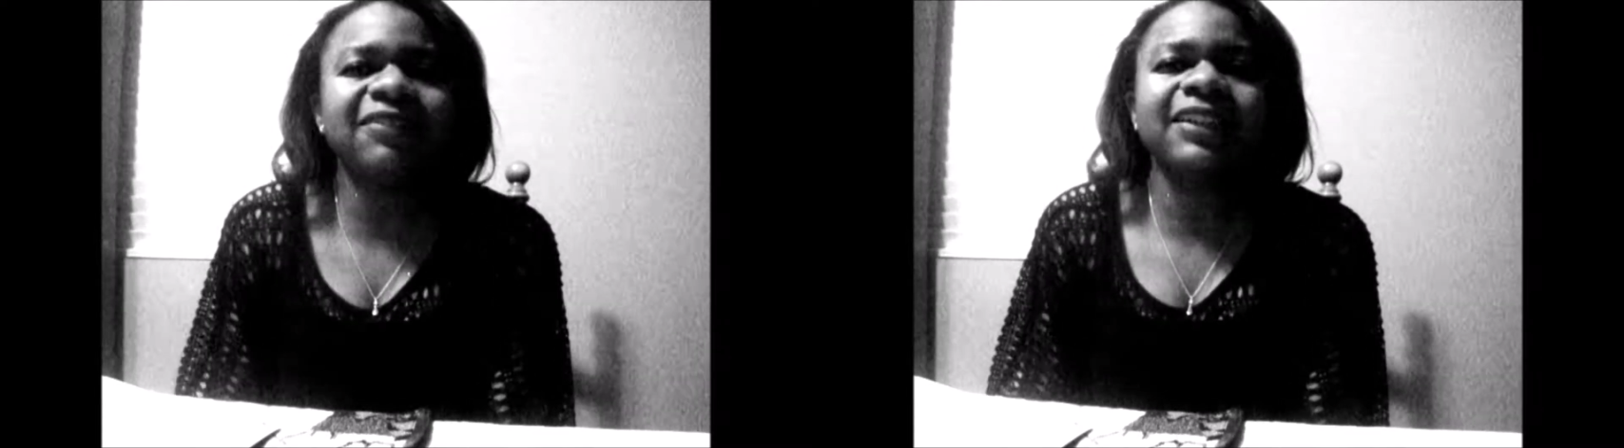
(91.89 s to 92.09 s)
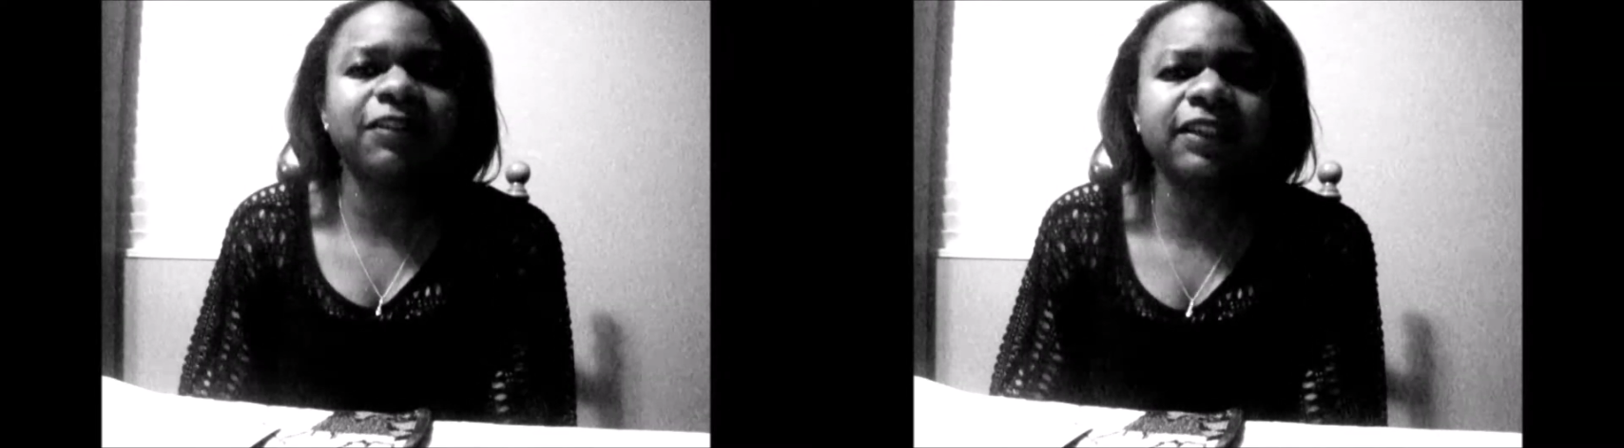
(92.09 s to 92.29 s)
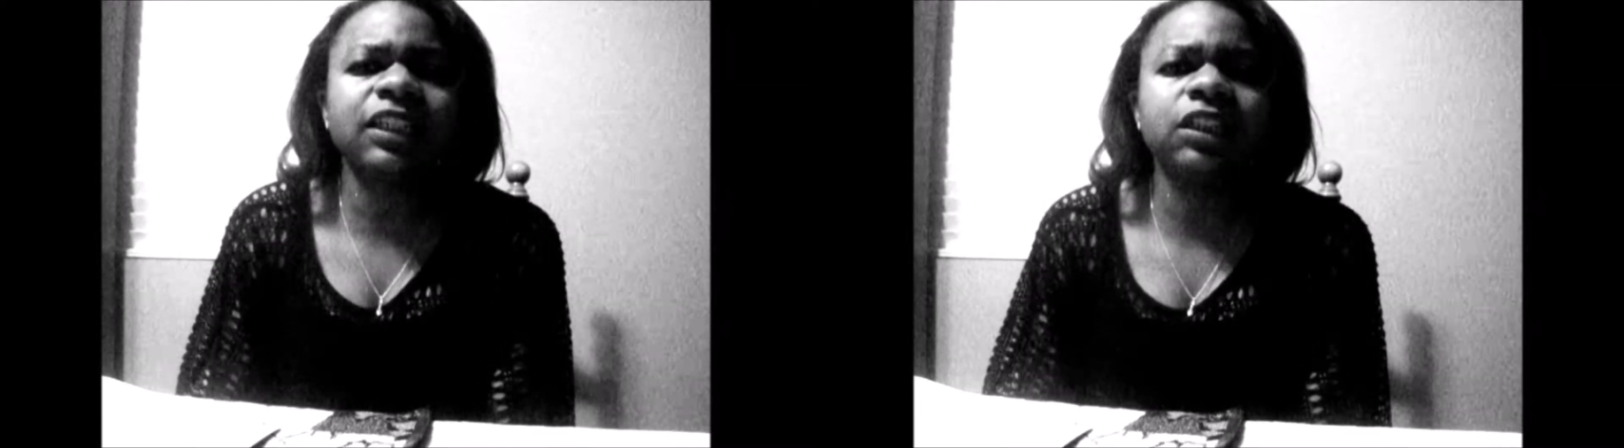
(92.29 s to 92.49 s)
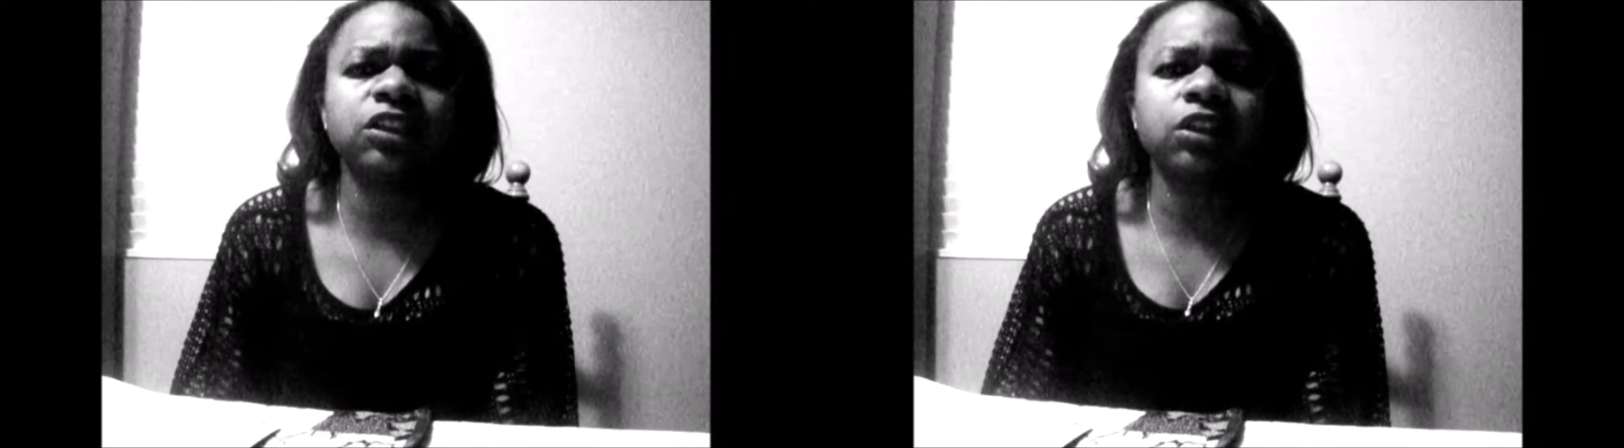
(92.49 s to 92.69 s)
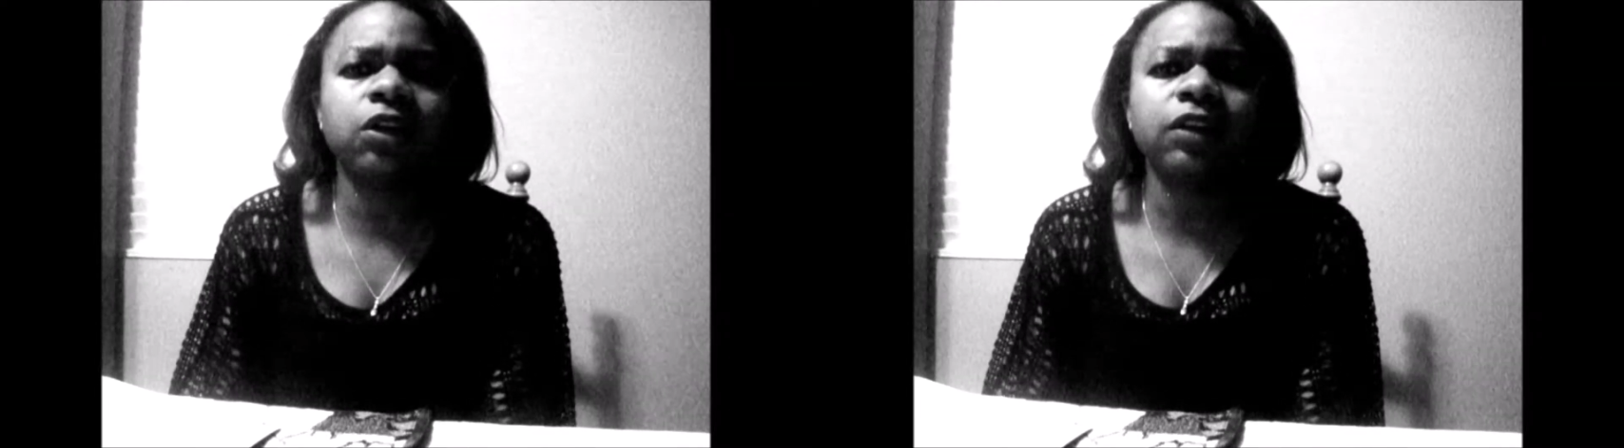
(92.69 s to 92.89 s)
really, really good
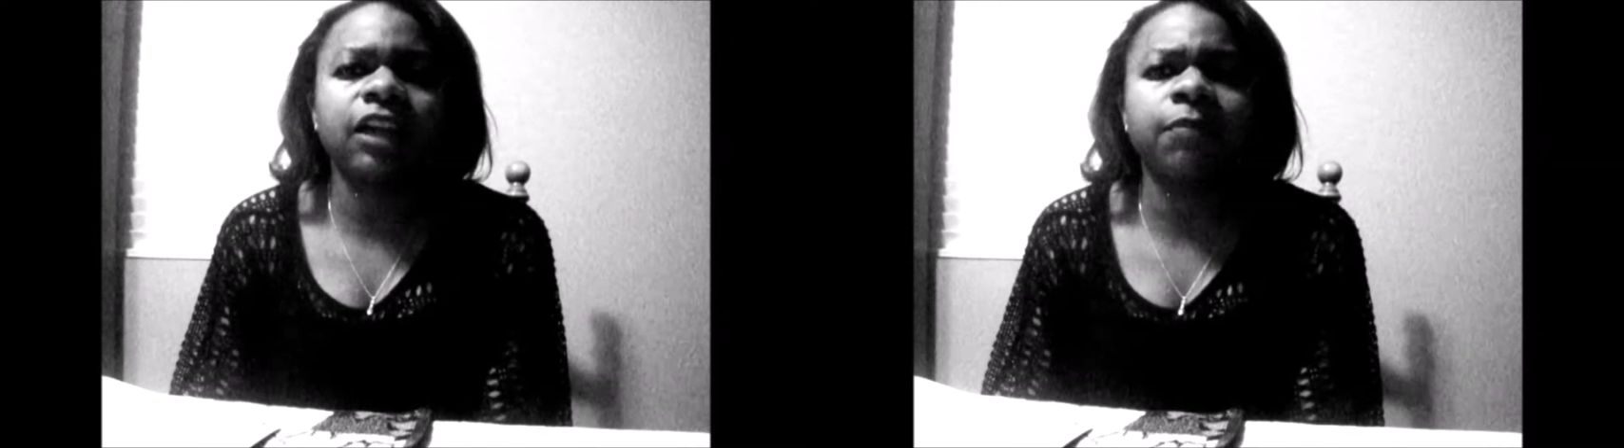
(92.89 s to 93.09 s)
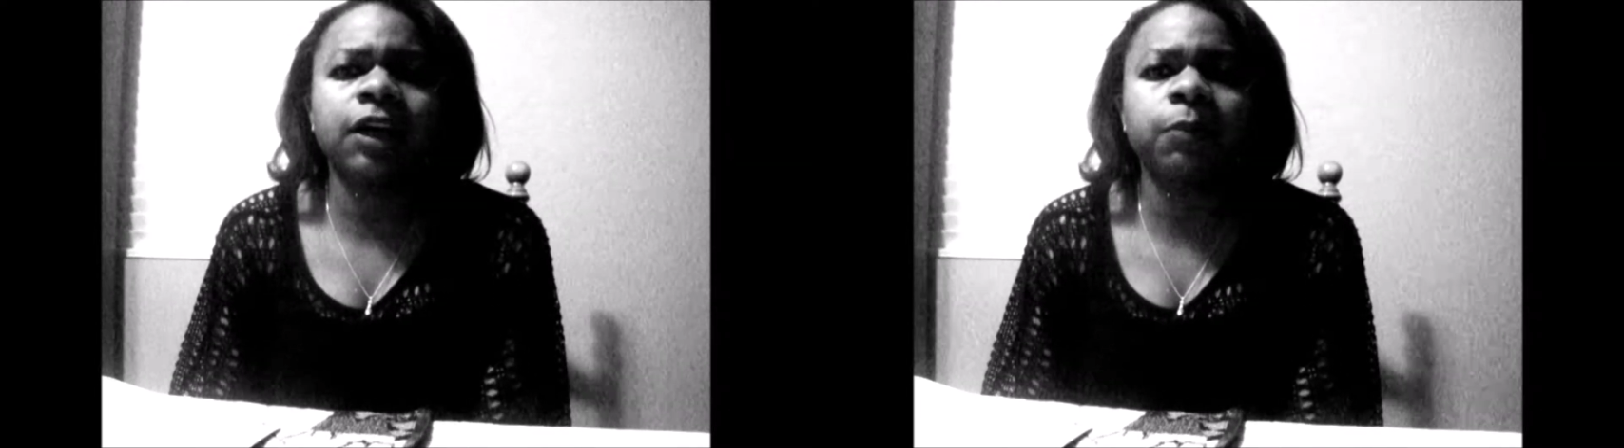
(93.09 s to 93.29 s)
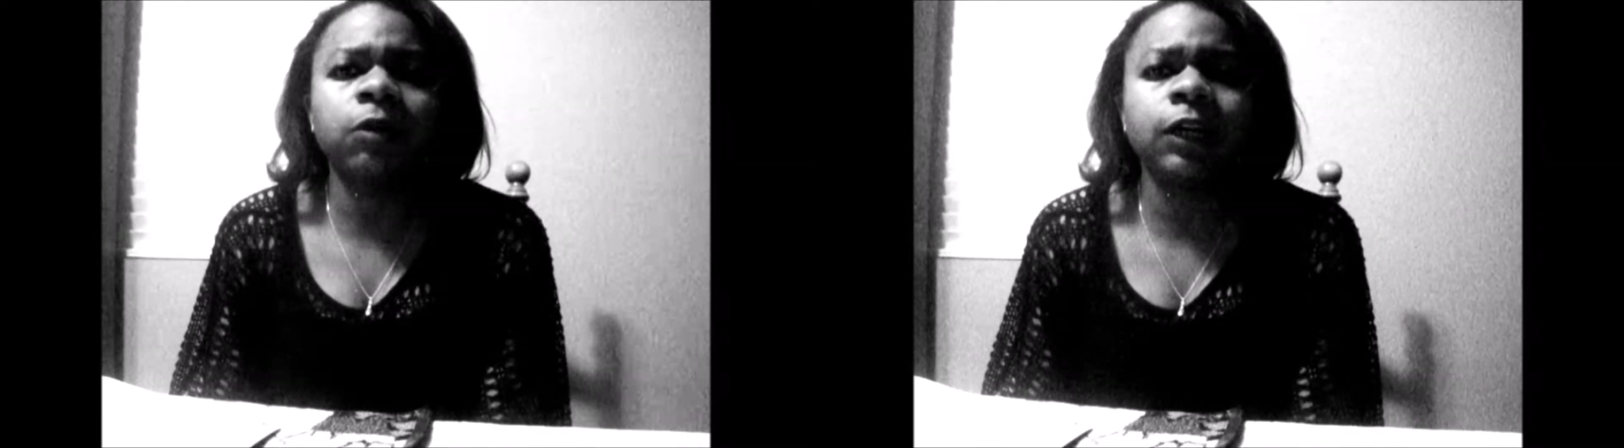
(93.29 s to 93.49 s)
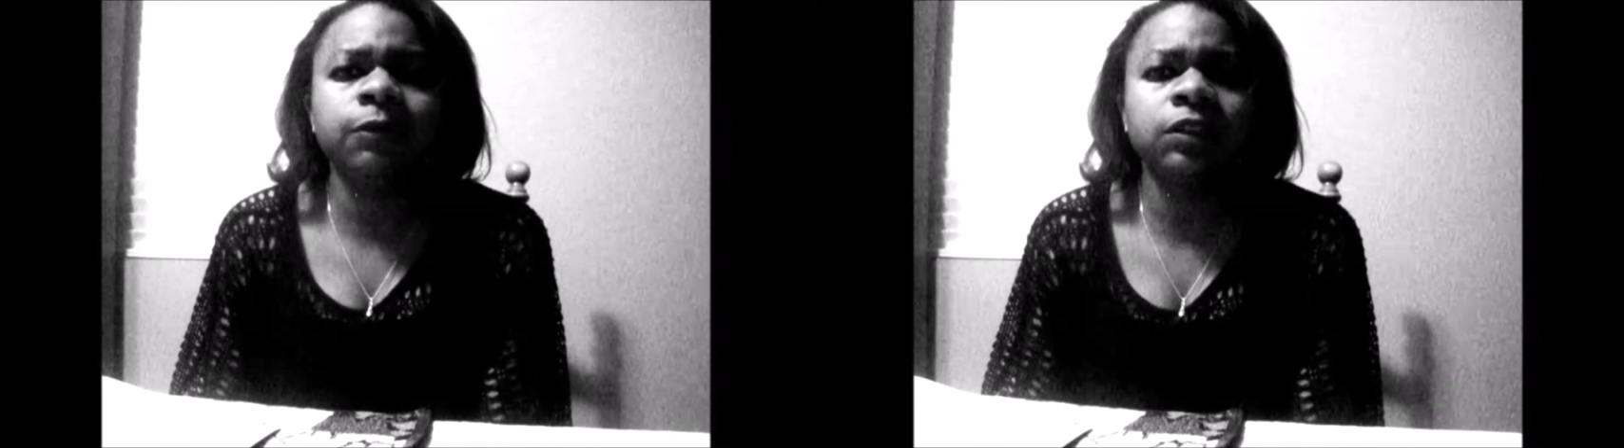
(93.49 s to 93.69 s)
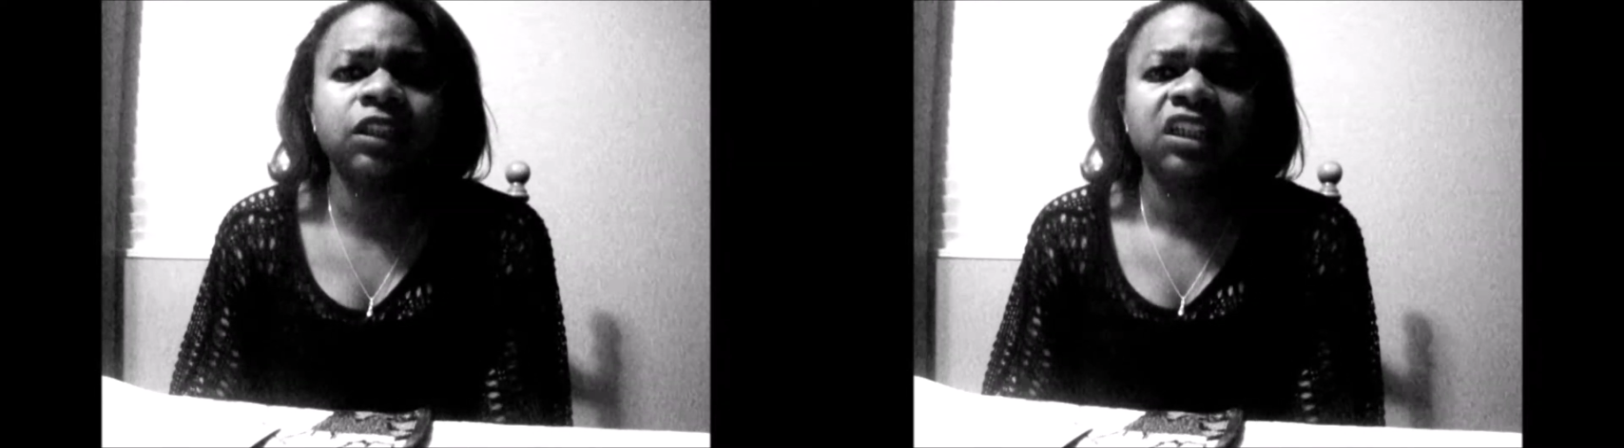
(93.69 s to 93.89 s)
show like Mob Wives,